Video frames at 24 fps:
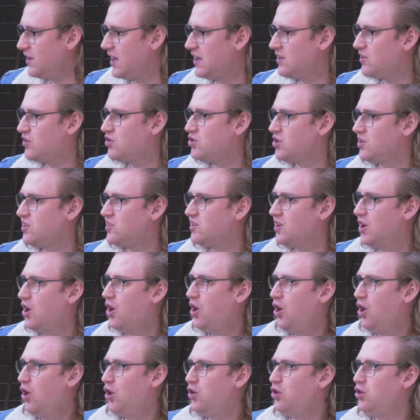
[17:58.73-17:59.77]
It's just,
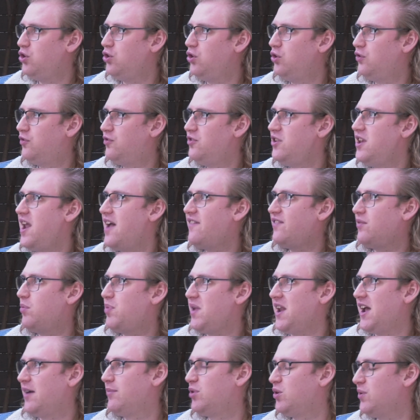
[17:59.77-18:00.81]
you've never
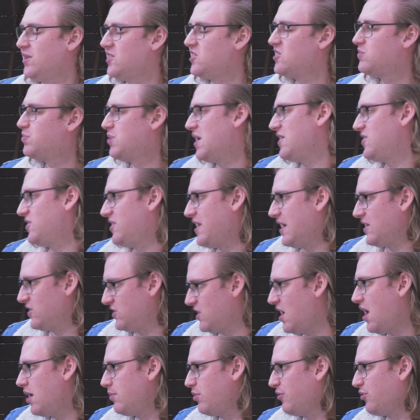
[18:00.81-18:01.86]
been able to express that
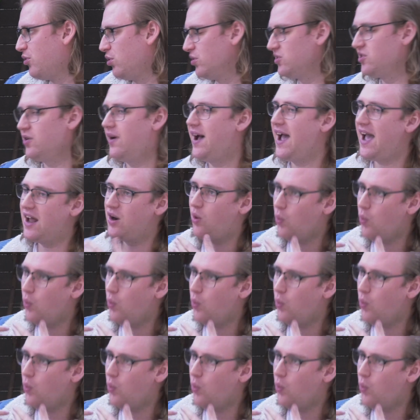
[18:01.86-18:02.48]
side before. So I had a